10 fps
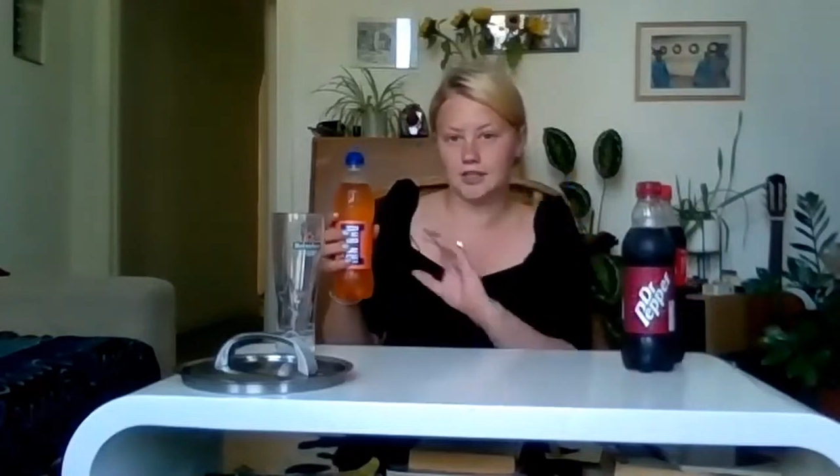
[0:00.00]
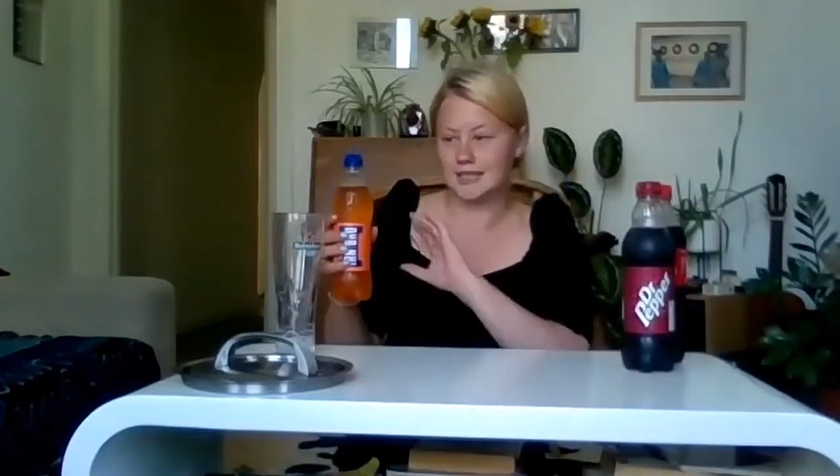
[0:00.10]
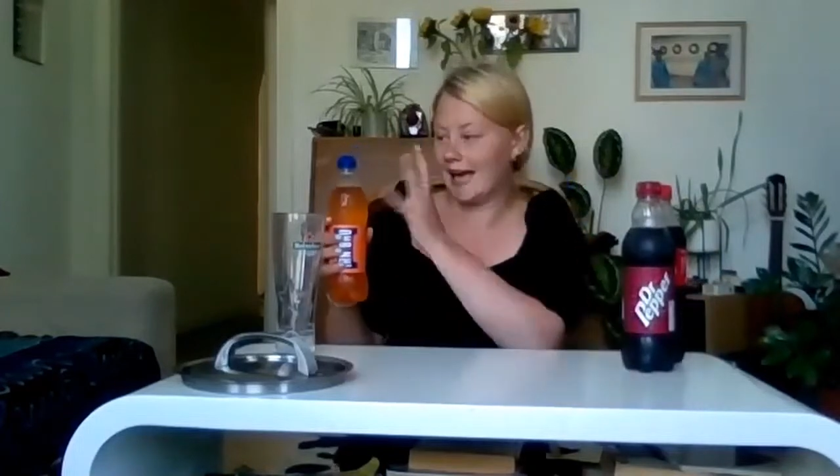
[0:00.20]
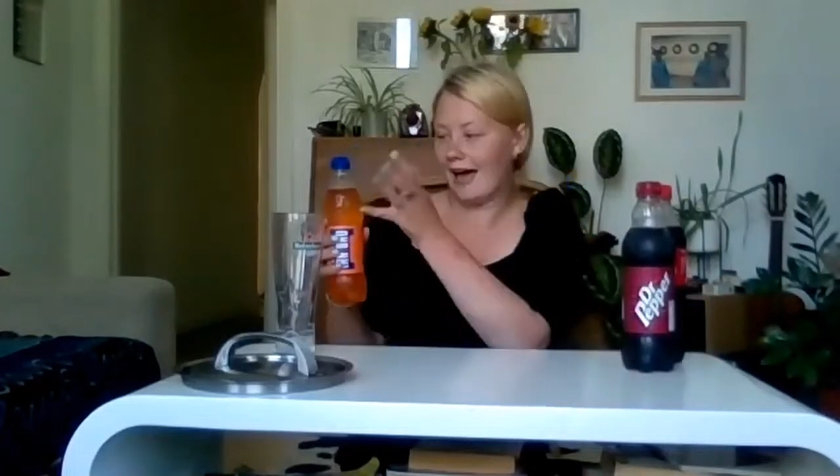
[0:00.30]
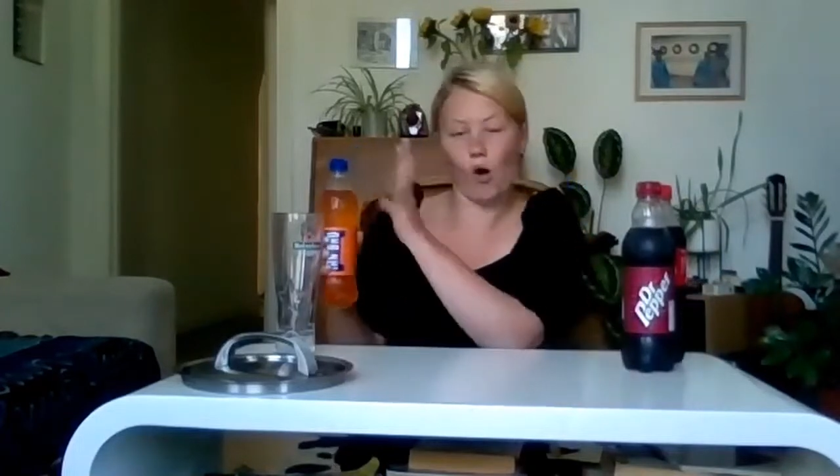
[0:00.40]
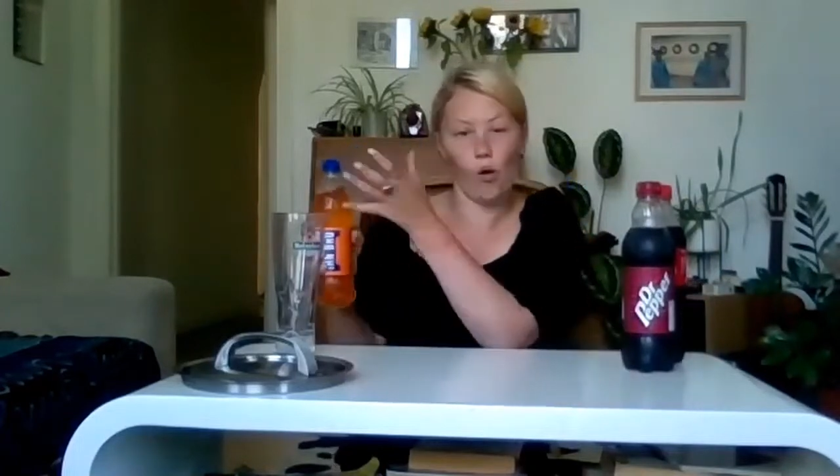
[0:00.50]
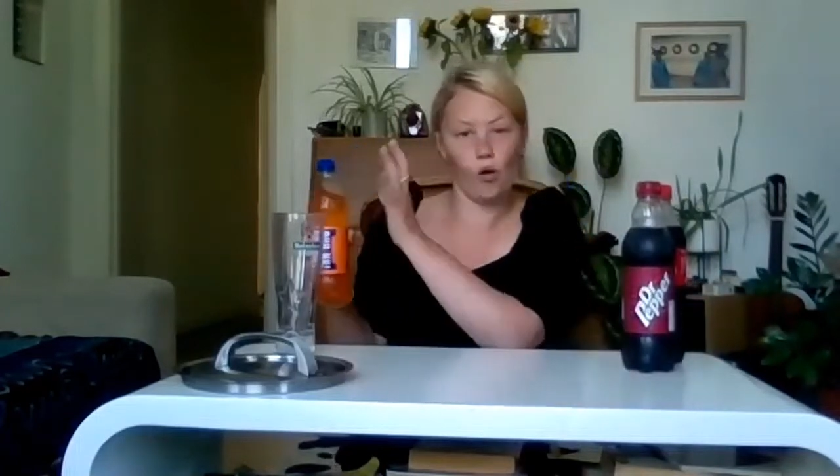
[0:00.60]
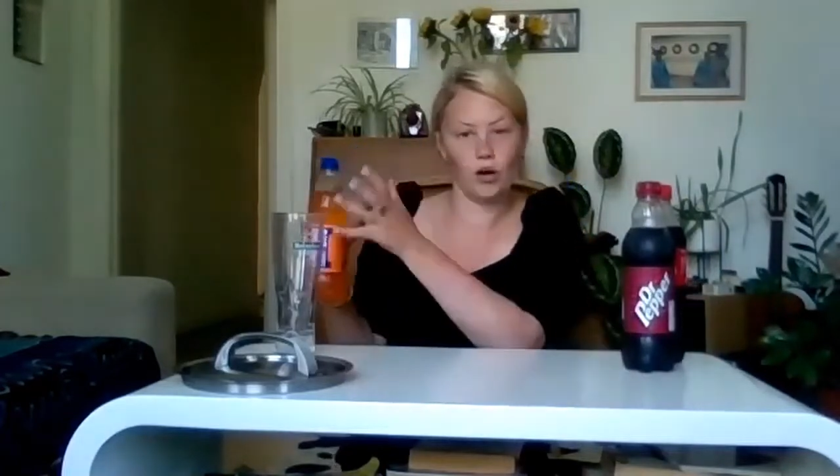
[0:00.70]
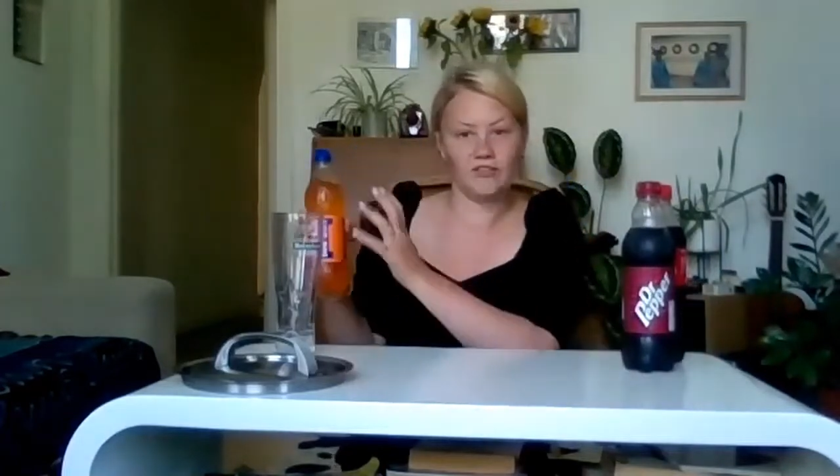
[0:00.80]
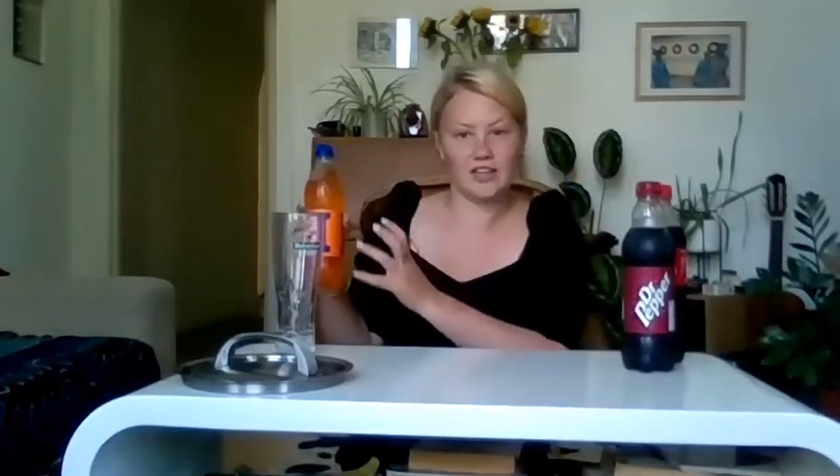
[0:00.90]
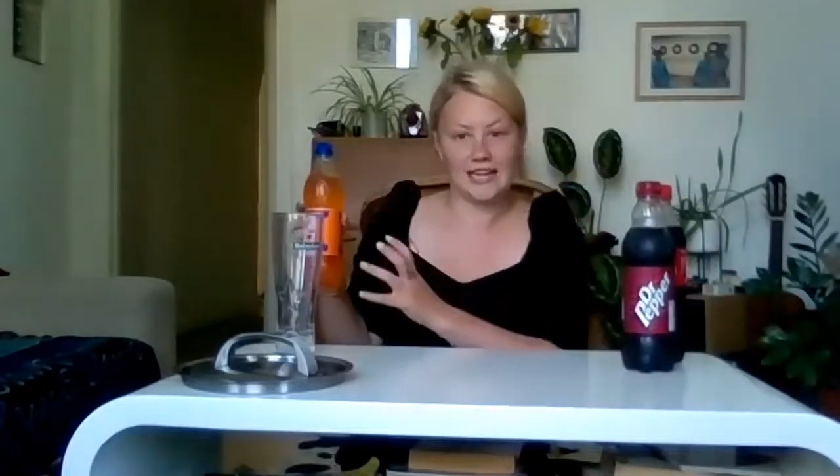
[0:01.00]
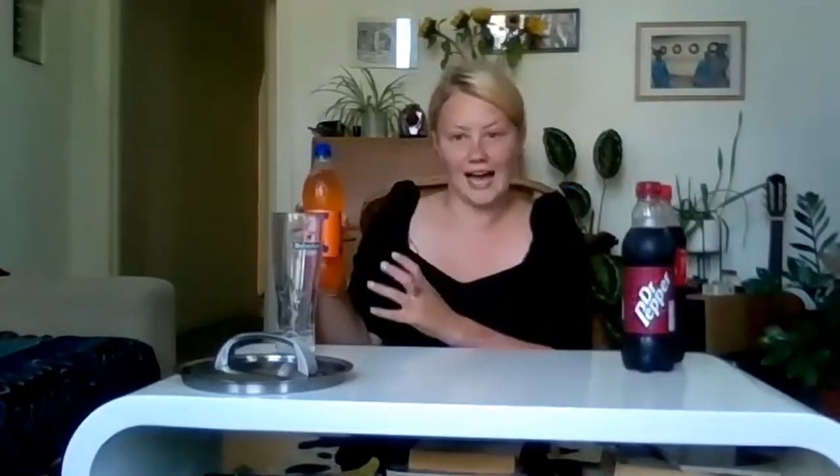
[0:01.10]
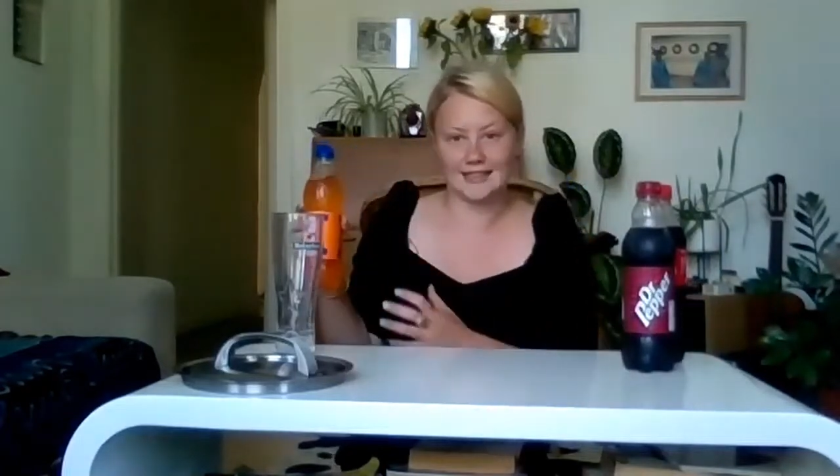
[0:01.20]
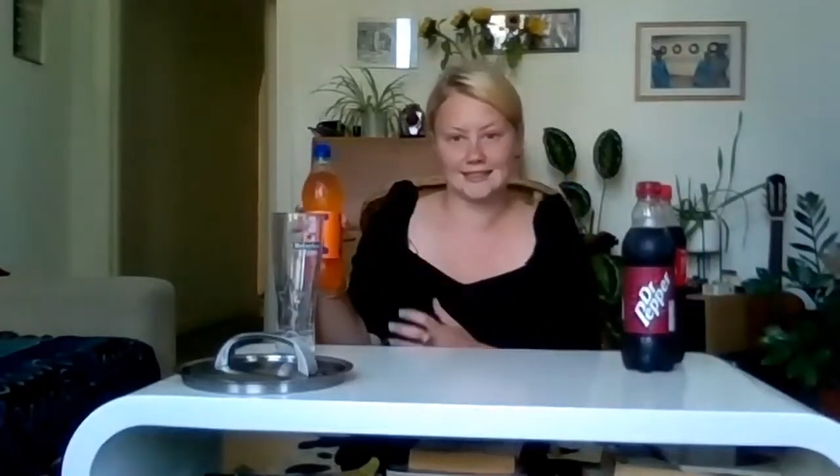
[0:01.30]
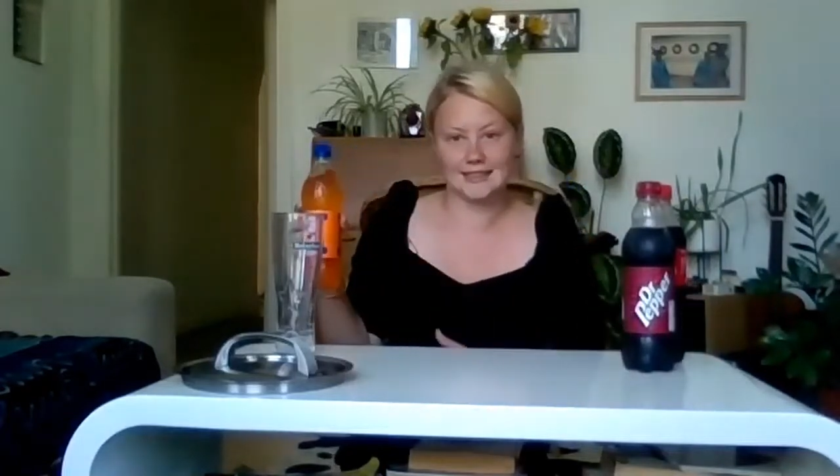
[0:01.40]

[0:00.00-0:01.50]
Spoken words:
to get all of the gas